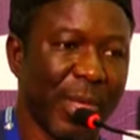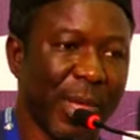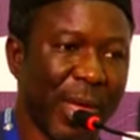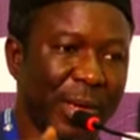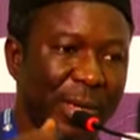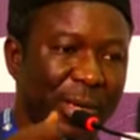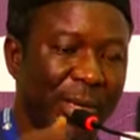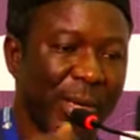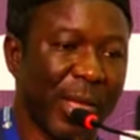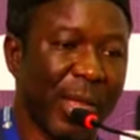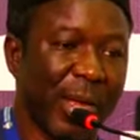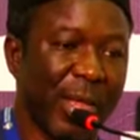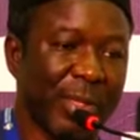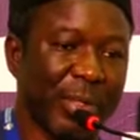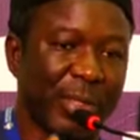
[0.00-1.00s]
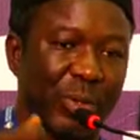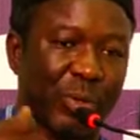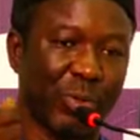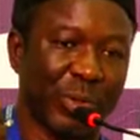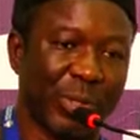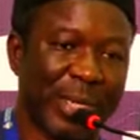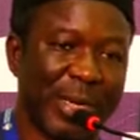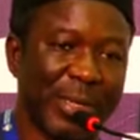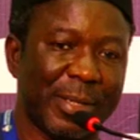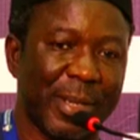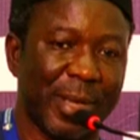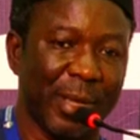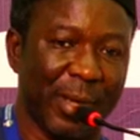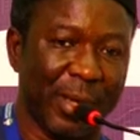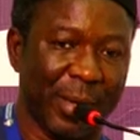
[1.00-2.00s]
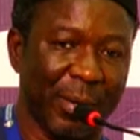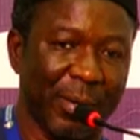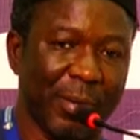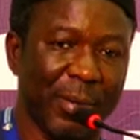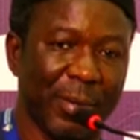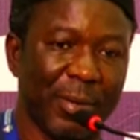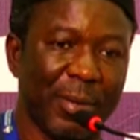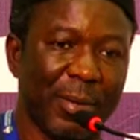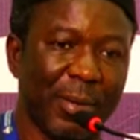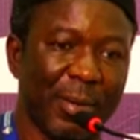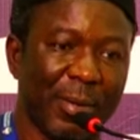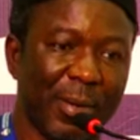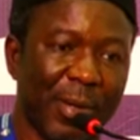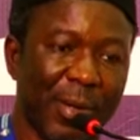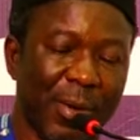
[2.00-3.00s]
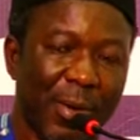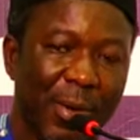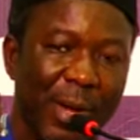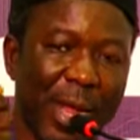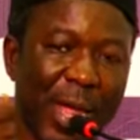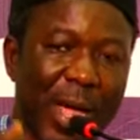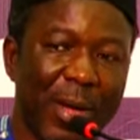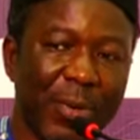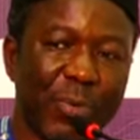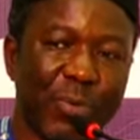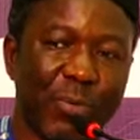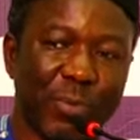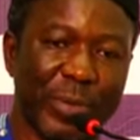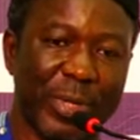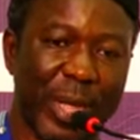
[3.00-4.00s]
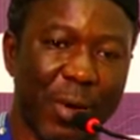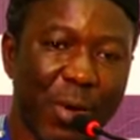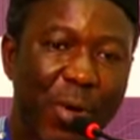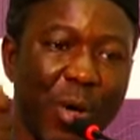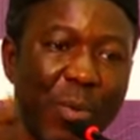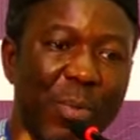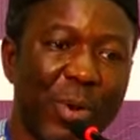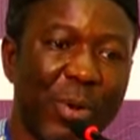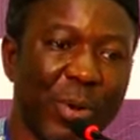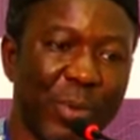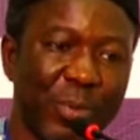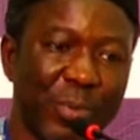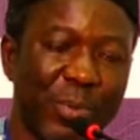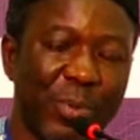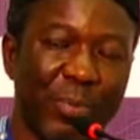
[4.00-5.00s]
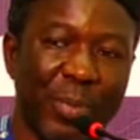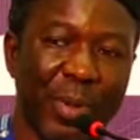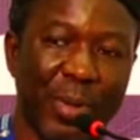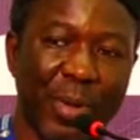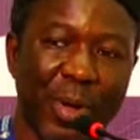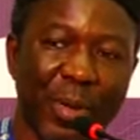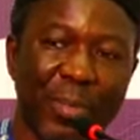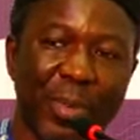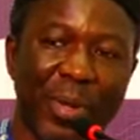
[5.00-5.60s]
I think NSC should start thinking on how to start coming up to become